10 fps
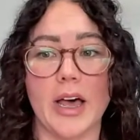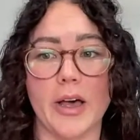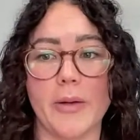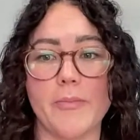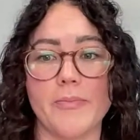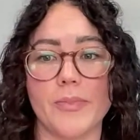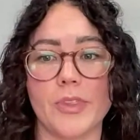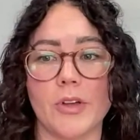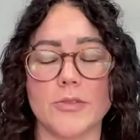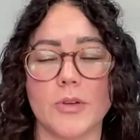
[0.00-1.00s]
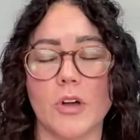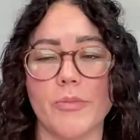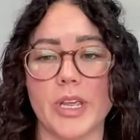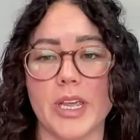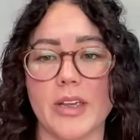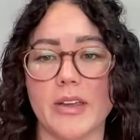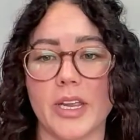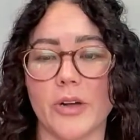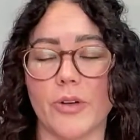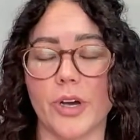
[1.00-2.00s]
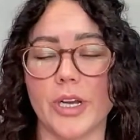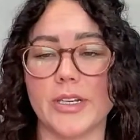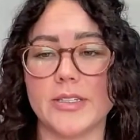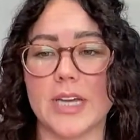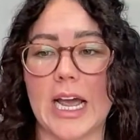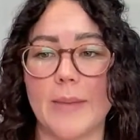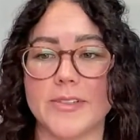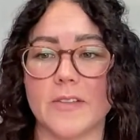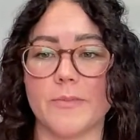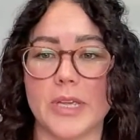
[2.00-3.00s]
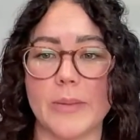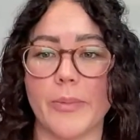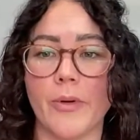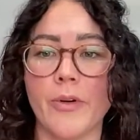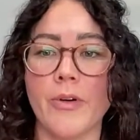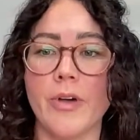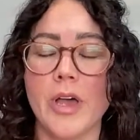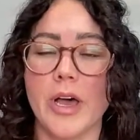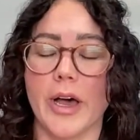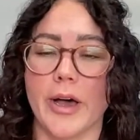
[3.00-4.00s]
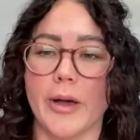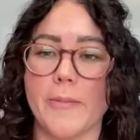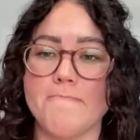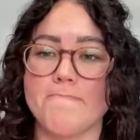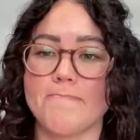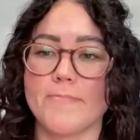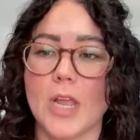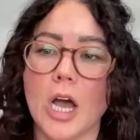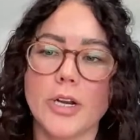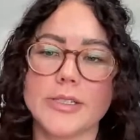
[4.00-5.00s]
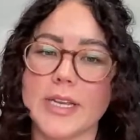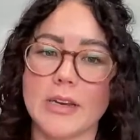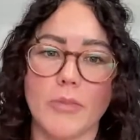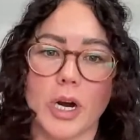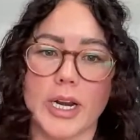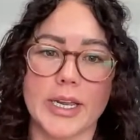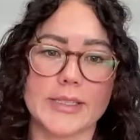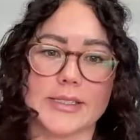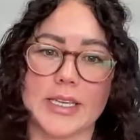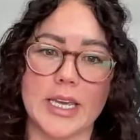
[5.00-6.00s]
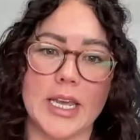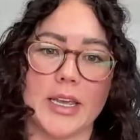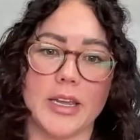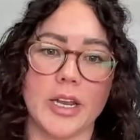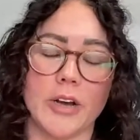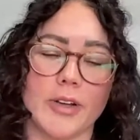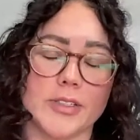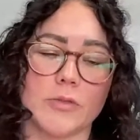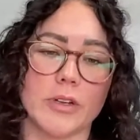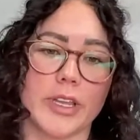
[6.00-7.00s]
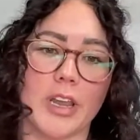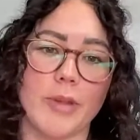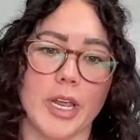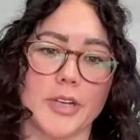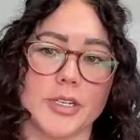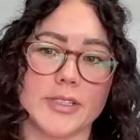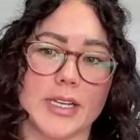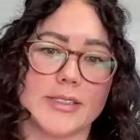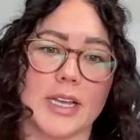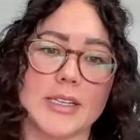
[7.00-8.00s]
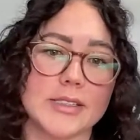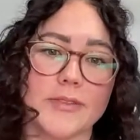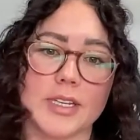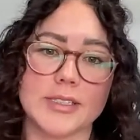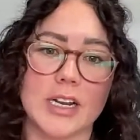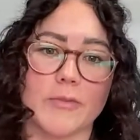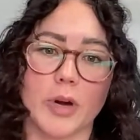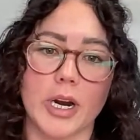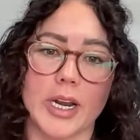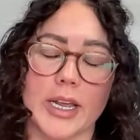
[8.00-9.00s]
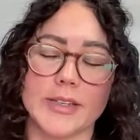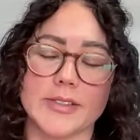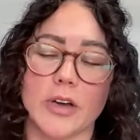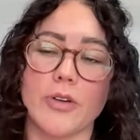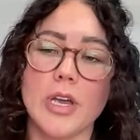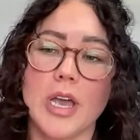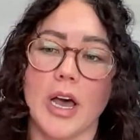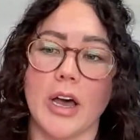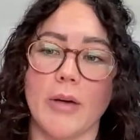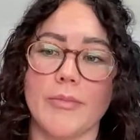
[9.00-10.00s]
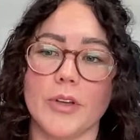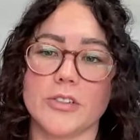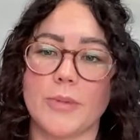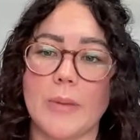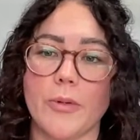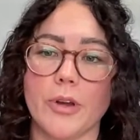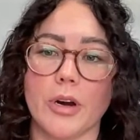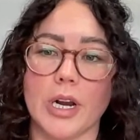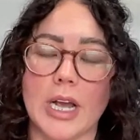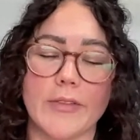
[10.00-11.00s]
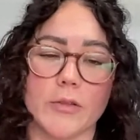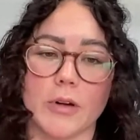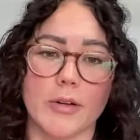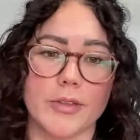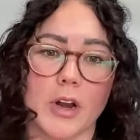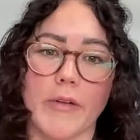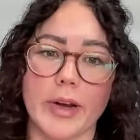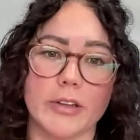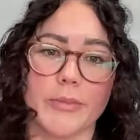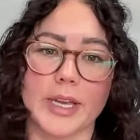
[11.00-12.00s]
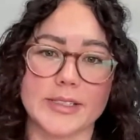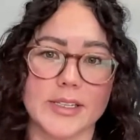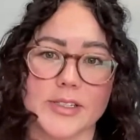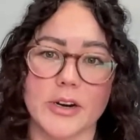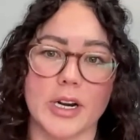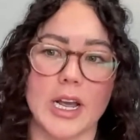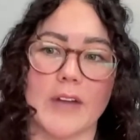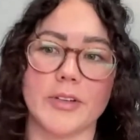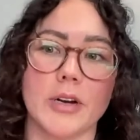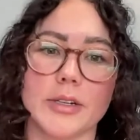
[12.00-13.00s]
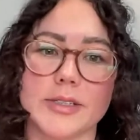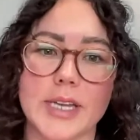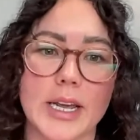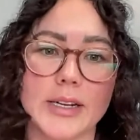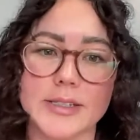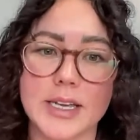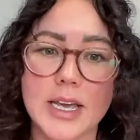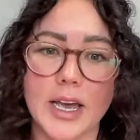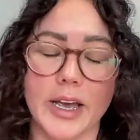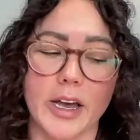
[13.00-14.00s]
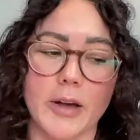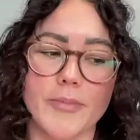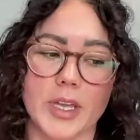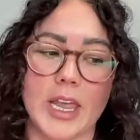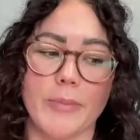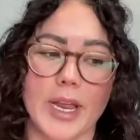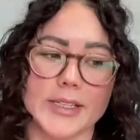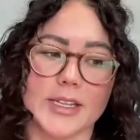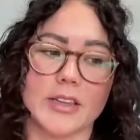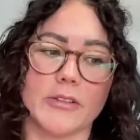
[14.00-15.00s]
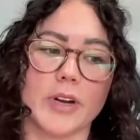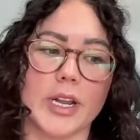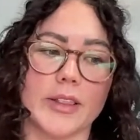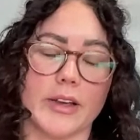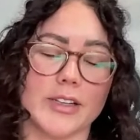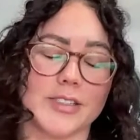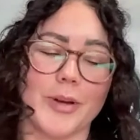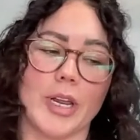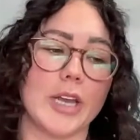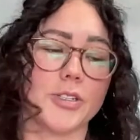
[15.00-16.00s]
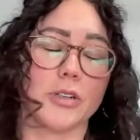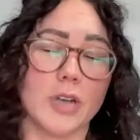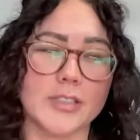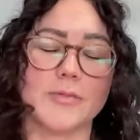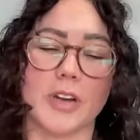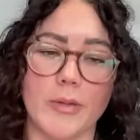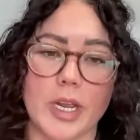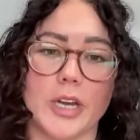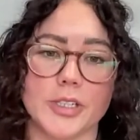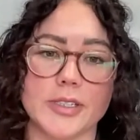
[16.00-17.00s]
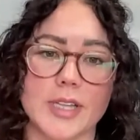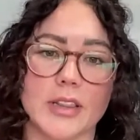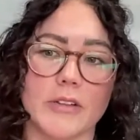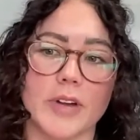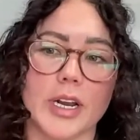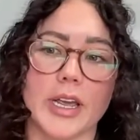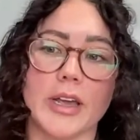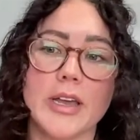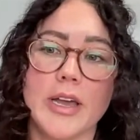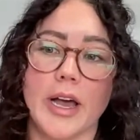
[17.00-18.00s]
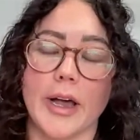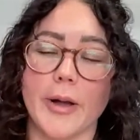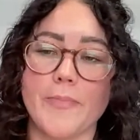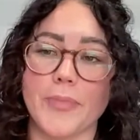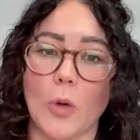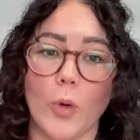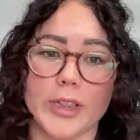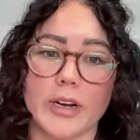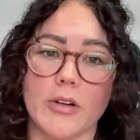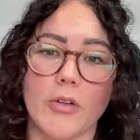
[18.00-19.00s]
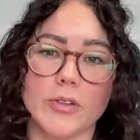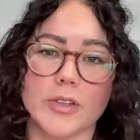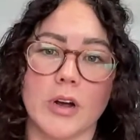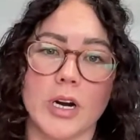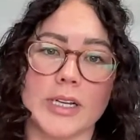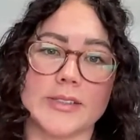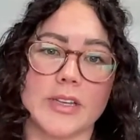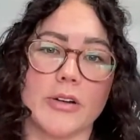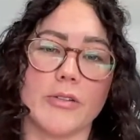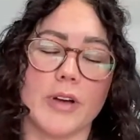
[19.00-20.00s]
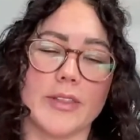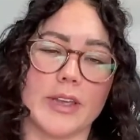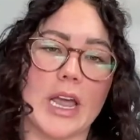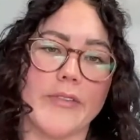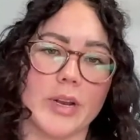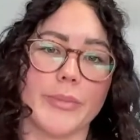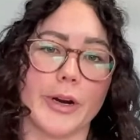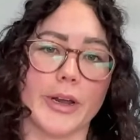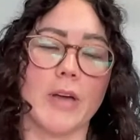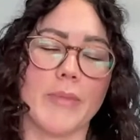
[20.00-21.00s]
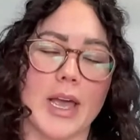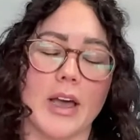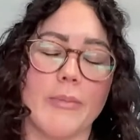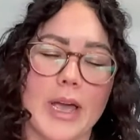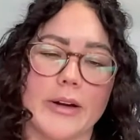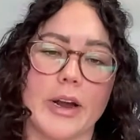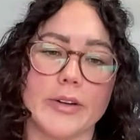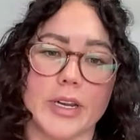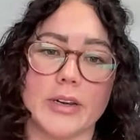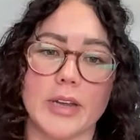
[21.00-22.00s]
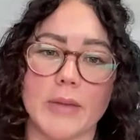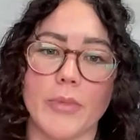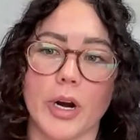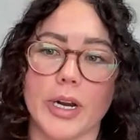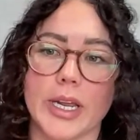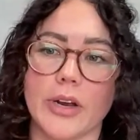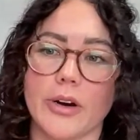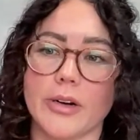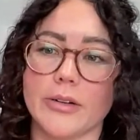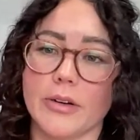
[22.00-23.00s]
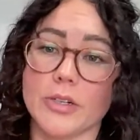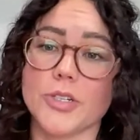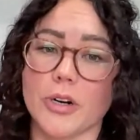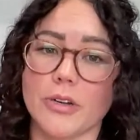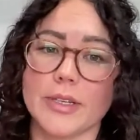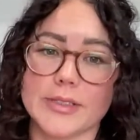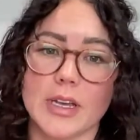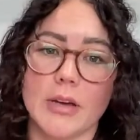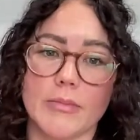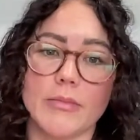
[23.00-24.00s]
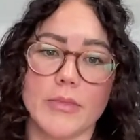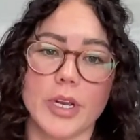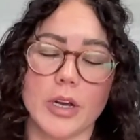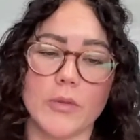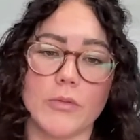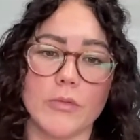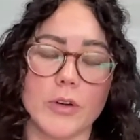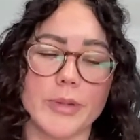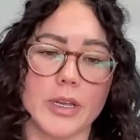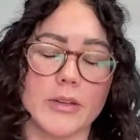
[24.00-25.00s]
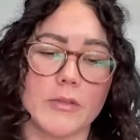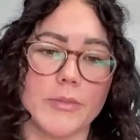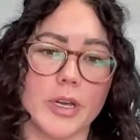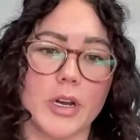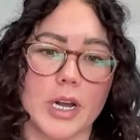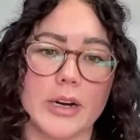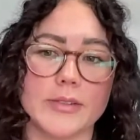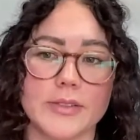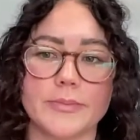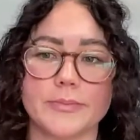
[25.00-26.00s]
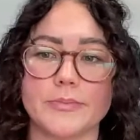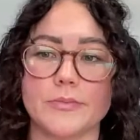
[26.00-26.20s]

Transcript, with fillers: Um, those would all be, you know, good types of people. Um, understanding marketing is key. You know, historically, communications has has lived inside of marketing, and so um, those are people you're going to have to work with on a regular basis. You're going to have to understand um, the campaigns that they're running, the customer communication, customer communications that they're running, um, what their goals are, and so I think having a, bar, a, a background in, in marketing or, or journalism, you know, would be would be good hires.